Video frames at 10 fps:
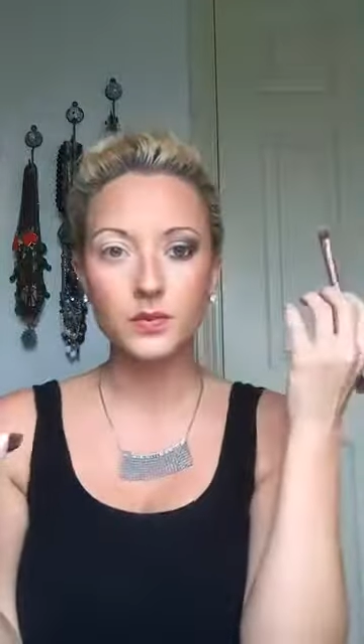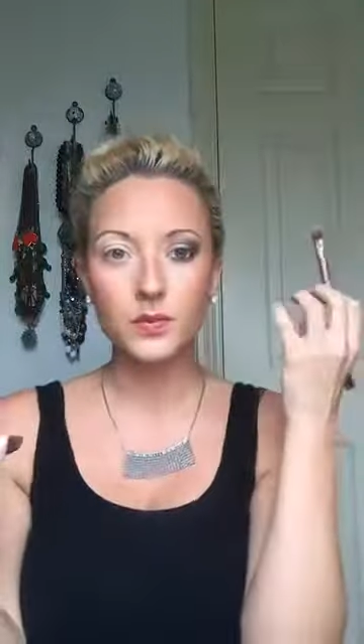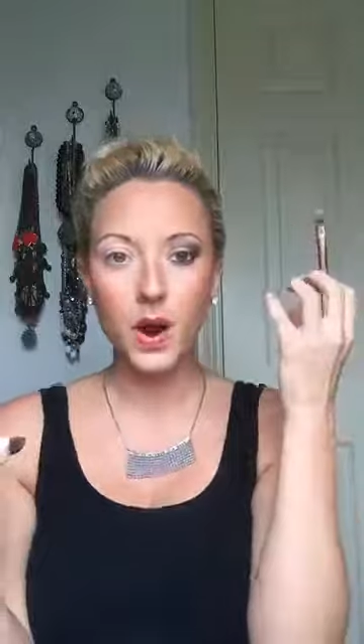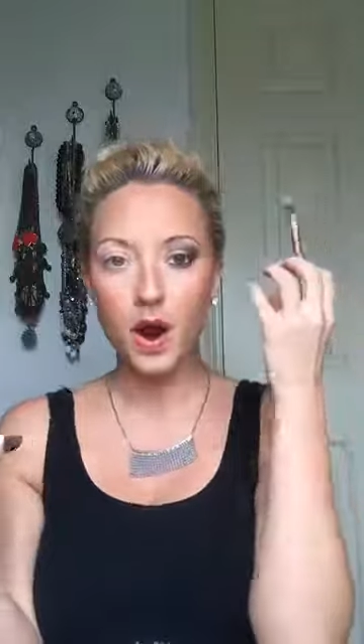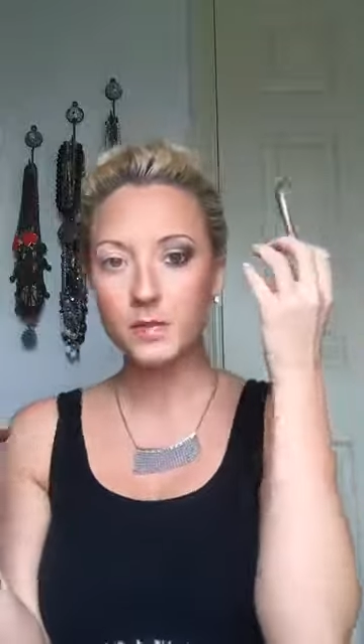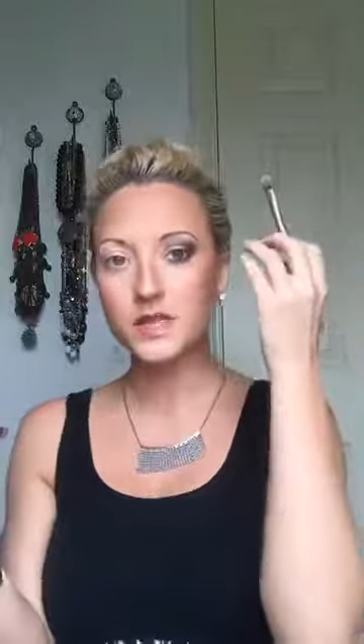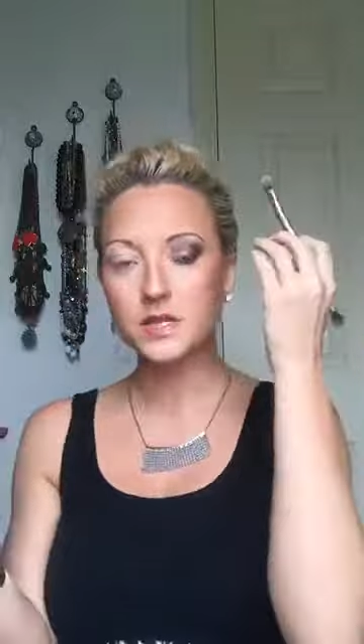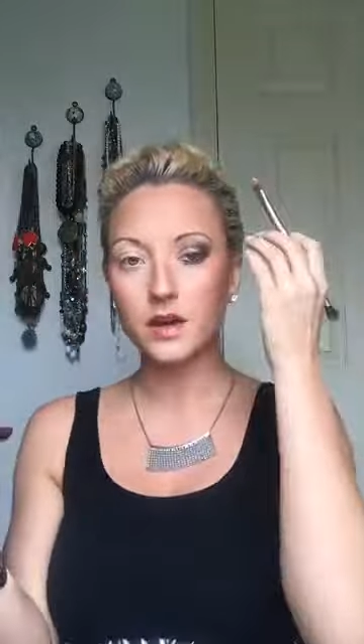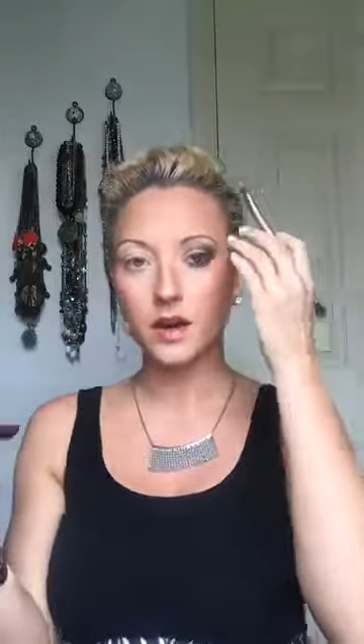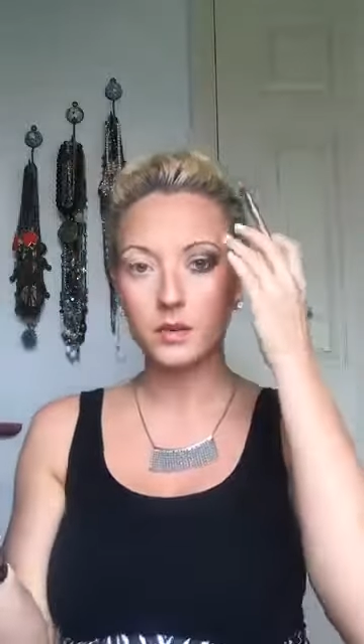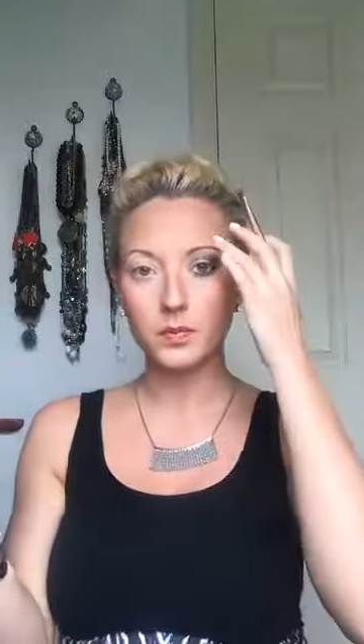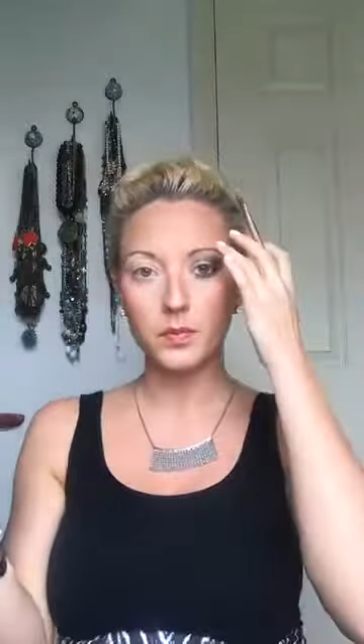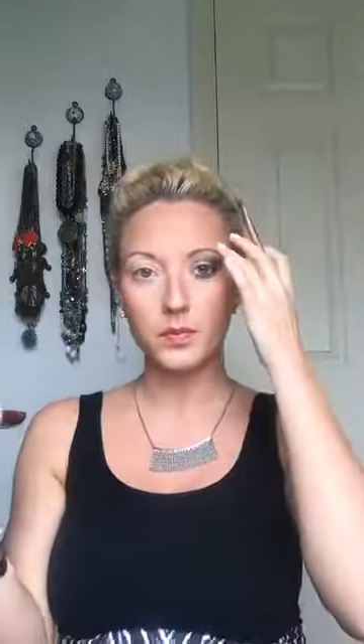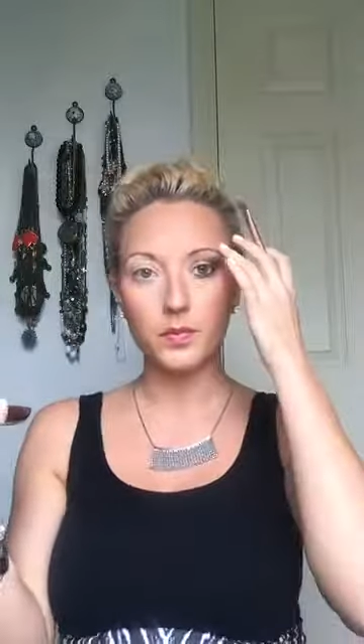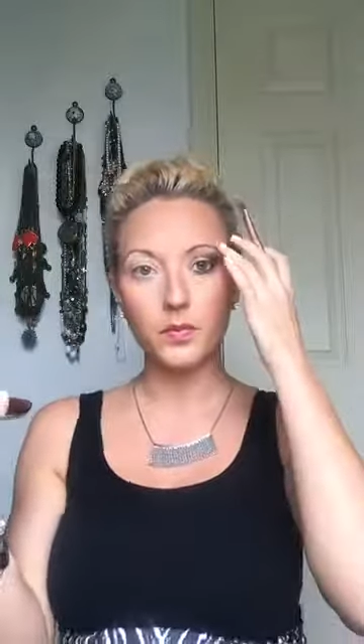pops the
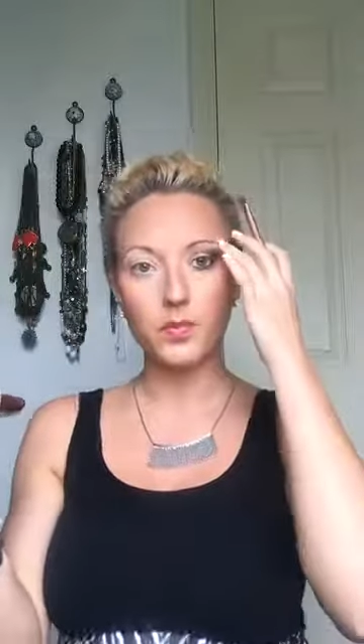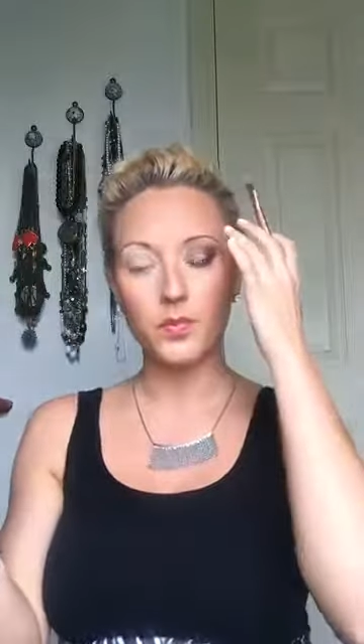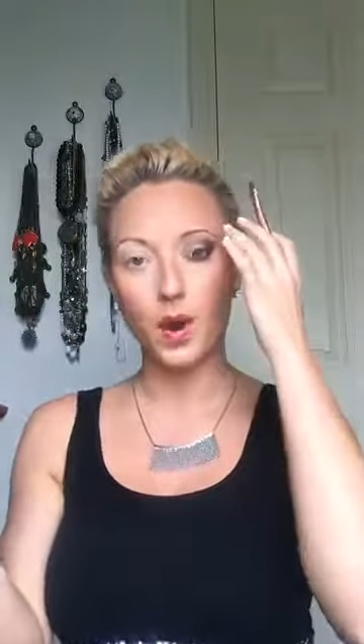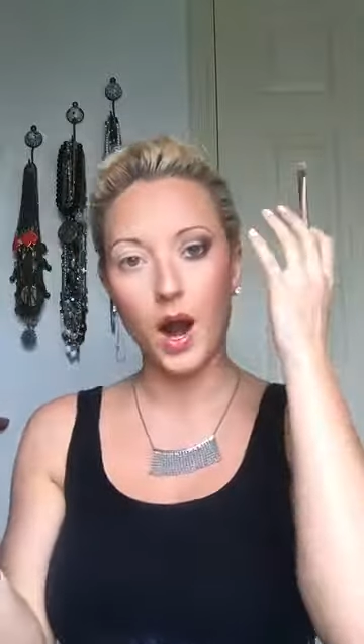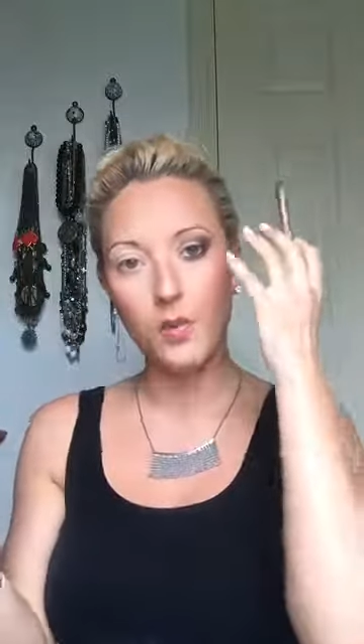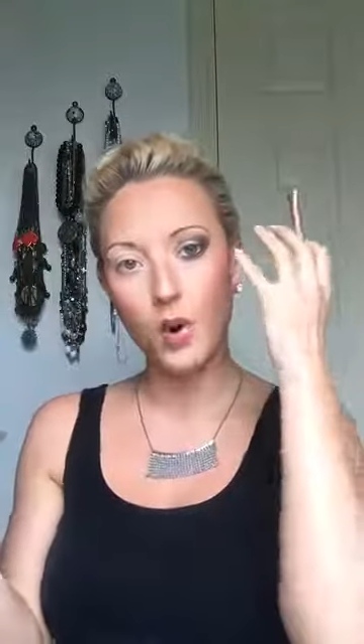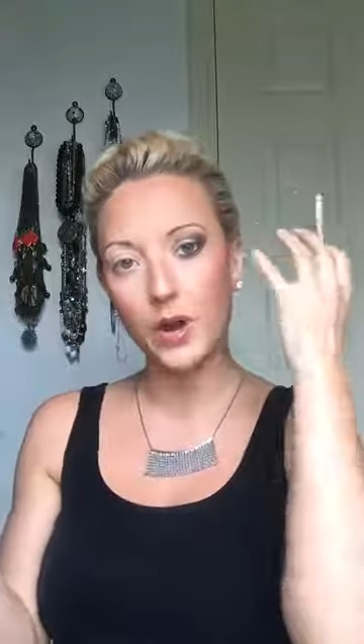brow bone